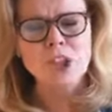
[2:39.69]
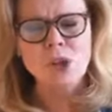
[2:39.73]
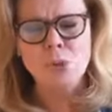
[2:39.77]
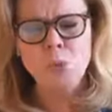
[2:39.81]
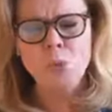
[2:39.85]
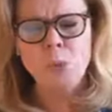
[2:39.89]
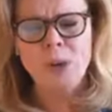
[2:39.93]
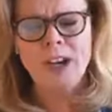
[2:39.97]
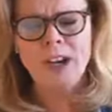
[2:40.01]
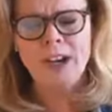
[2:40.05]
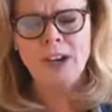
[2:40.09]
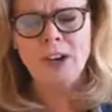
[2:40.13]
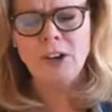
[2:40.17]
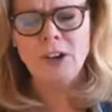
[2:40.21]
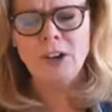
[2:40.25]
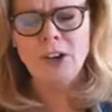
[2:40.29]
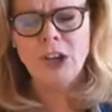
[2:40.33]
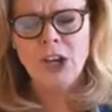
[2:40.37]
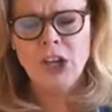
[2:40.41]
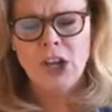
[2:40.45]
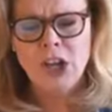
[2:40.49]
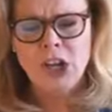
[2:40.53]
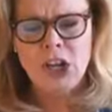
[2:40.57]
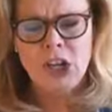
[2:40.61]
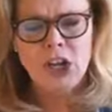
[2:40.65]
where
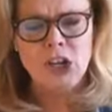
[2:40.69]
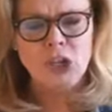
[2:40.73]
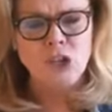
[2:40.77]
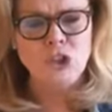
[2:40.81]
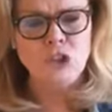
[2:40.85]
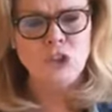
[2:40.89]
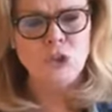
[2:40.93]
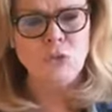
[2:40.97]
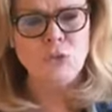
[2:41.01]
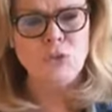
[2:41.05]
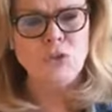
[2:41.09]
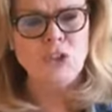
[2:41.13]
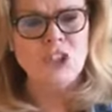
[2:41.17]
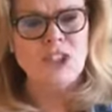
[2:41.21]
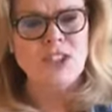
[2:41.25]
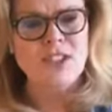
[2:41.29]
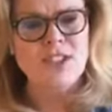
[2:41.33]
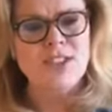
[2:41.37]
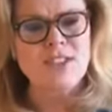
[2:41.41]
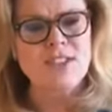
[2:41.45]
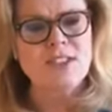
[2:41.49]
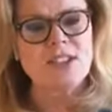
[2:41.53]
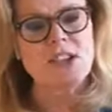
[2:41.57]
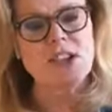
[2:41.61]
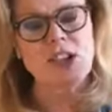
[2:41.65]
you
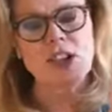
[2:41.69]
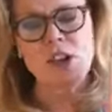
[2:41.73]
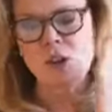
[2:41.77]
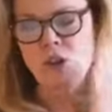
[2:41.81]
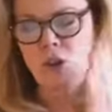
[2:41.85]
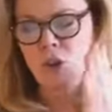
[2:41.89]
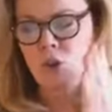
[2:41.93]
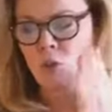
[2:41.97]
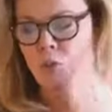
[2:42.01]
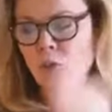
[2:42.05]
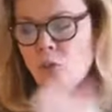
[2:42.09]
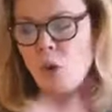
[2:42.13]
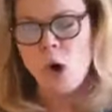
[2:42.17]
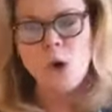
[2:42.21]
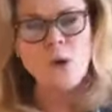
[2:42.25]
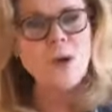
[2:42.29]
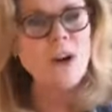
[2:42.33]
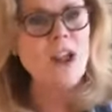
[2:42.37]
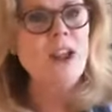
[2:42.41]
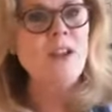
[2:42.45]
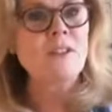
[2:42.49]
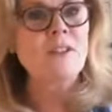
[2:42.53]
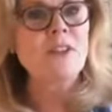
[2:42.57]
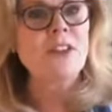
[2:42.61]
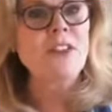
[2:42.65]
just, you wrote
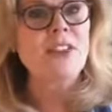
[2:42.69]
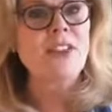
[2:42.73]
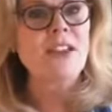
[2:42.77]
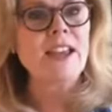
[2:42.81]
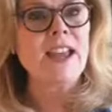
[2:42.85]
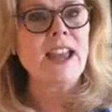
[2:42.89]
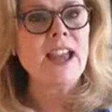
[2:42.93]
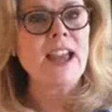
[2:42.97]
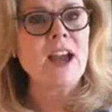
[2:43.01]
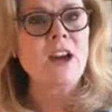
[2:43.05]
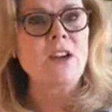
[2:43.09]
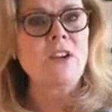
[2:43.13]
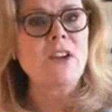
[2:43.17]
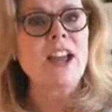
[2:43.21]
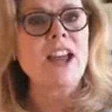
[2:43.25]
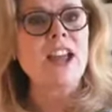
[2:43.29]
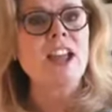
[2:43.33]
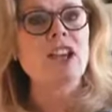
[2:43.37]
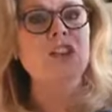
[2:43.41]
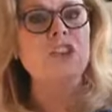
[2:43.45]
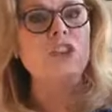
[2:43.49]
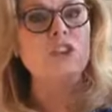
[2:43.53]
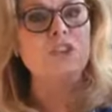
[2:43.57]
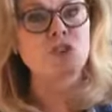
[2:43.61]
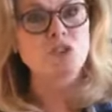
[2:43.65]
everything out
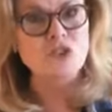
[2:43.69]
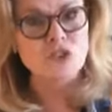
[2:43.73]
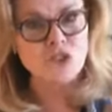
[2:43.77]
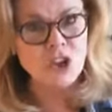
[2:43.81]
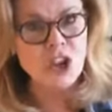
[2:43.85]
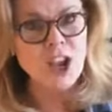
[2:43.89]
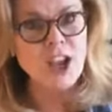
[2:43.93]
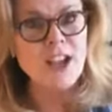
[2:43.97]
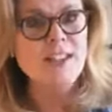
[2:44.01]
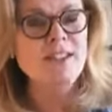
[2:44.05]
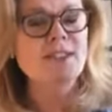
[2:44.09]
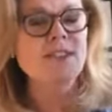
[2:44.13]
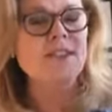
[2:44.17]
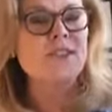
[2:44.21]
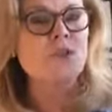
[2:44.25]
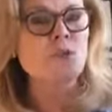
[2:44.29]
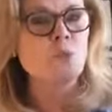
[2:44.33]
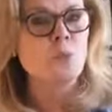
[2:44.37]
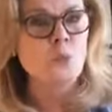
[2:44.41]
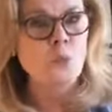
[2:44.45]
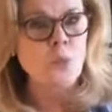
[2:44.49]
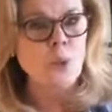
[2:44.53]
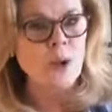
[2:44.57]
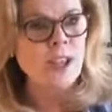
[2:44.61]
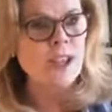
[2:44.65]
and you just
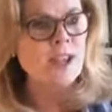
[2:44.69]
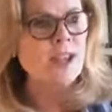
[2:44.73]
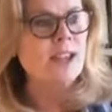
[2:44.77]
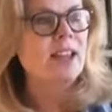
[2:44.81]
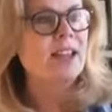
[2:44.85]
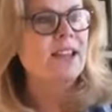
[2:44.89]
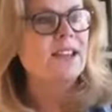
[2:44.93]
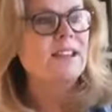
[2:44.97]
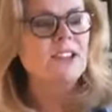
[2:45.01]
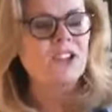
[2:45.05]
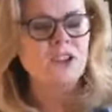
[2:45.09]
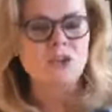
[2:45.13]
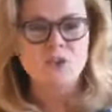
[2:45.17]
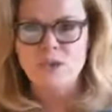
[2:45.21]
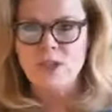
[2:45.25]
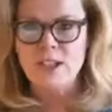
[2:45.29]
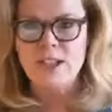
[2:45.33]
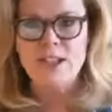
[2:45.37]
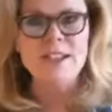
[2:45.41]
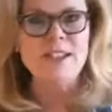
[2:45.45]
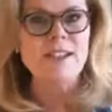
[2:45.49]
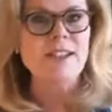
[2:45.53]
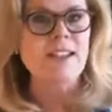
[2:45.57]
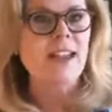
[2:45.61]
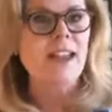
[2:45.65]
went and you
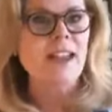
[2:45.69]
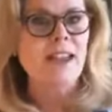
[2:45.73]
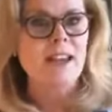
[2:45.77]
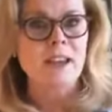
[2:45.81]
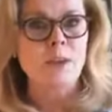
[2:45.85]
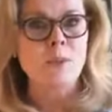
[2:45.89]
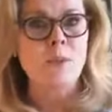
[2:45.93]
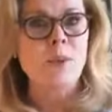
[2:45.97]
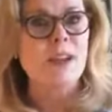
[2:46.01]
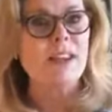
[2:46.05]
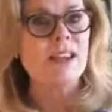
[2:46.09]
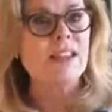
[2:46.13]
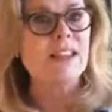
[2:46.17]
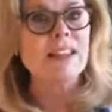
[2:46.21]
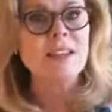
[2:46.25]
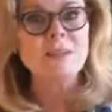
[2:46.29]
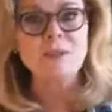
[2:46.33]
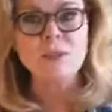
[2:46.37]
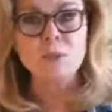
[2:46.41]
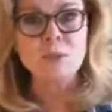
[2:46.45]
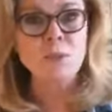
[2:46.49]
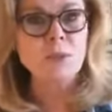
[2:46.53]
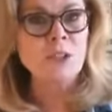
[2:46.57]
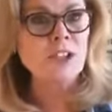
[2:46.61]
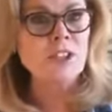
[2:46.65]
did it anyway,
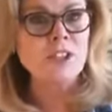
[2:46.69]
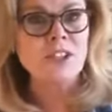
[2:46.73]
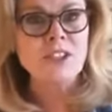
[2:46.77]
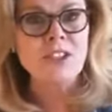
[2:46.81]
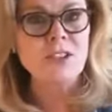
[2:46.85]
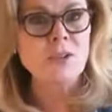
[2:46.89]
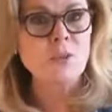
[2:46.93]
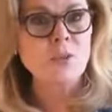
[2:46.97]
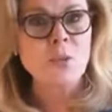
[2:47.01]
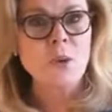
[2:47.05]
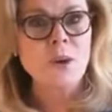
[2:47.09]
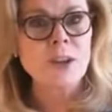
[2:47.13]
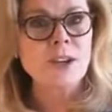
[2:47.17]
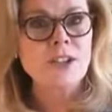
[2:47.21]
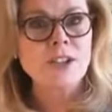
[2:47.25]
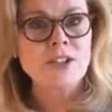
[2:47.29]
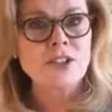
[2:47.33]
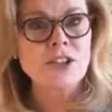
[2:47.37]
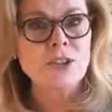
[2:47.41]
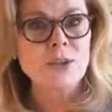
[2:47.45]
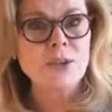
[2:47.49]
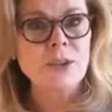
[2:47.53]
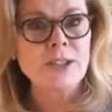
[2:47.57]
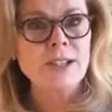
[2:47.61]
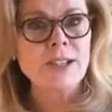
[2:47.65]
even when you didn't want to
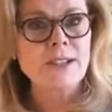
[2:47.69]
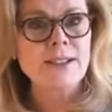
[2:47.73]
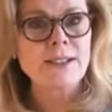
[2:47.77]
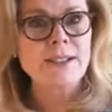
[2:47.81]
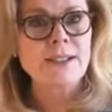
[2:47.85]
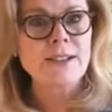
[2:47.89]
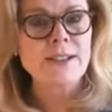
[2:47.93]
do it?